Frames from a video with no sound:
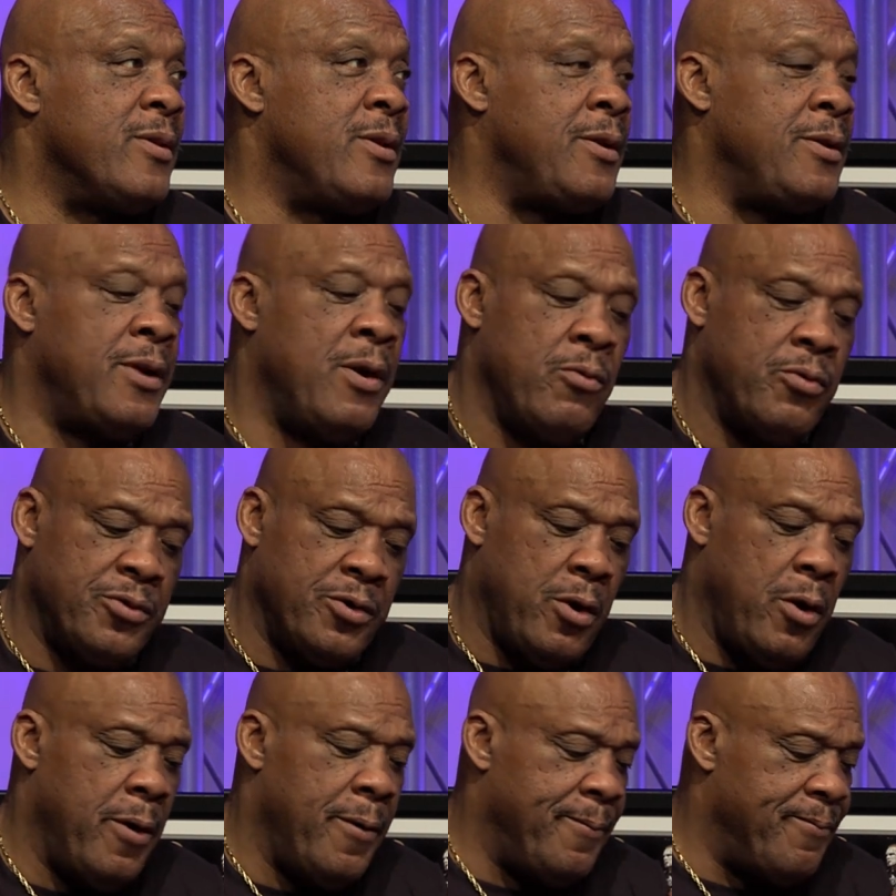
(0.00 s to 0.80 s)
They was
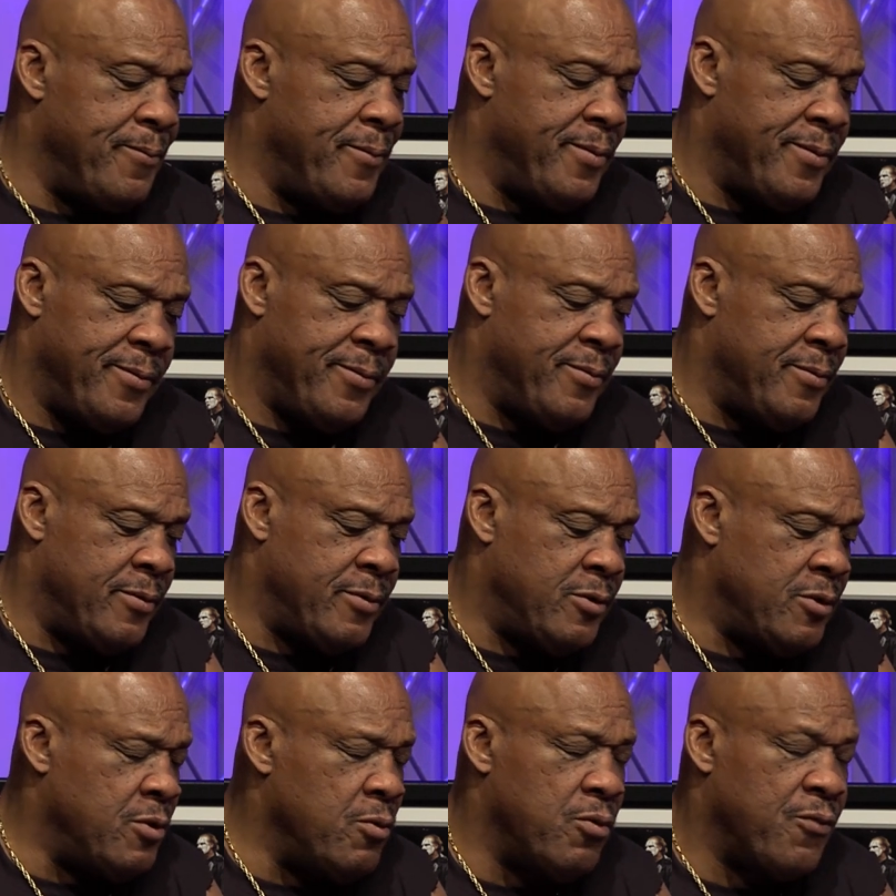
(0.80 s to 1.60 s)
all,
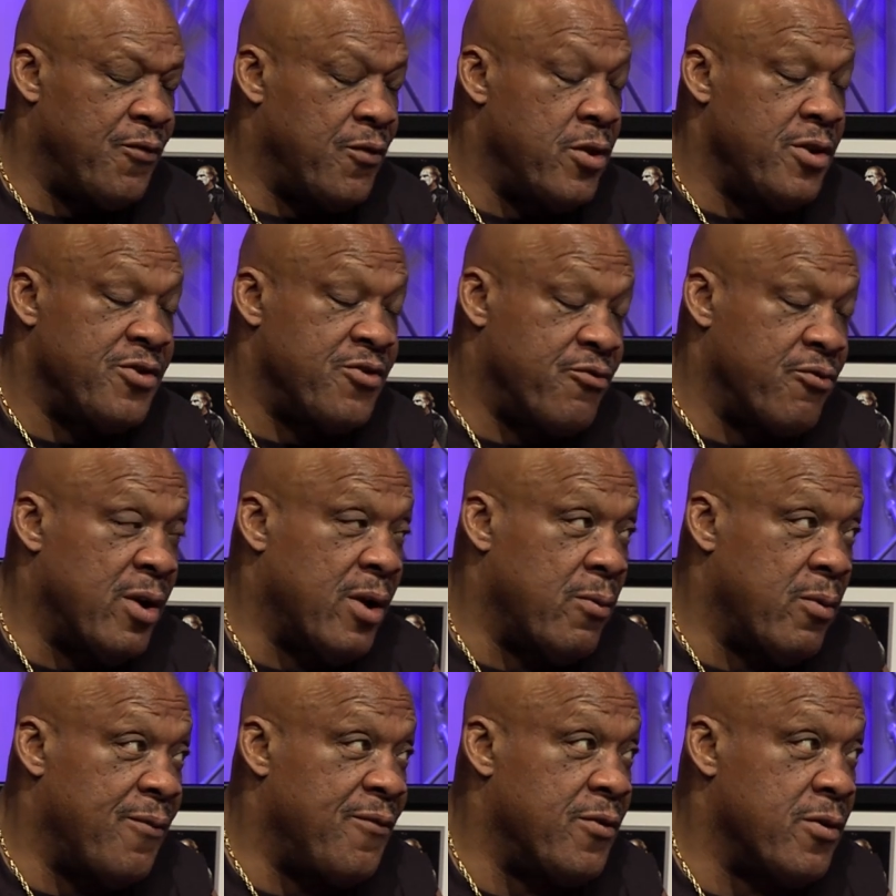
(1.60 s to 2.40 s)
she was very
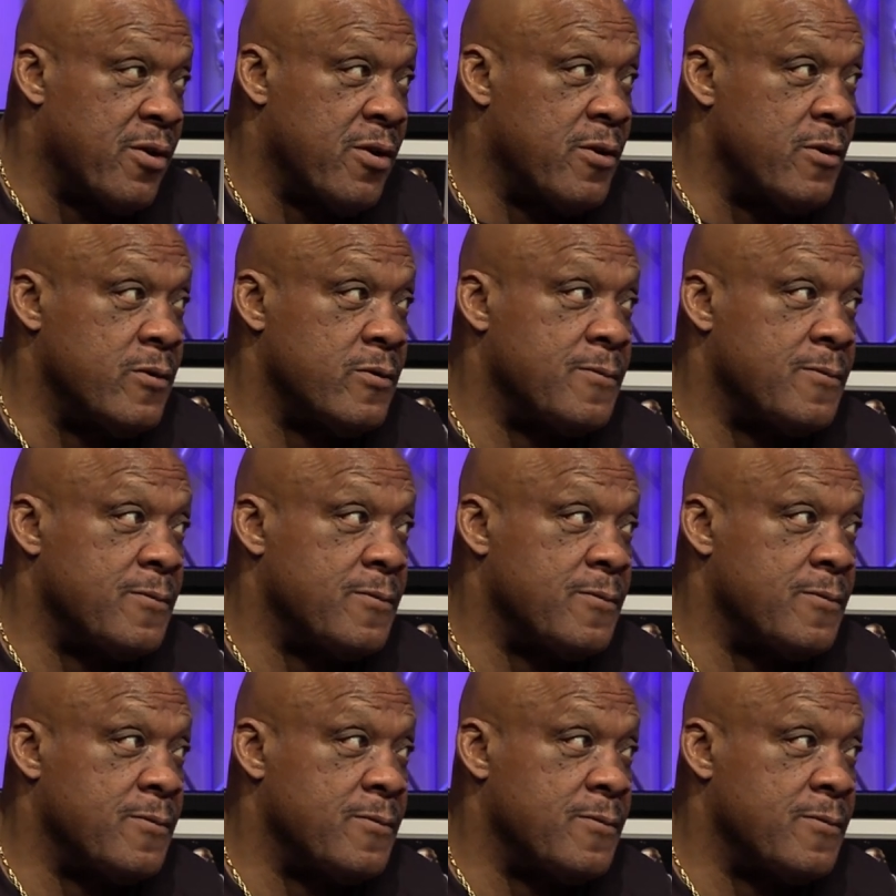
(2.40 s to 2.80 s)
strict with her girls.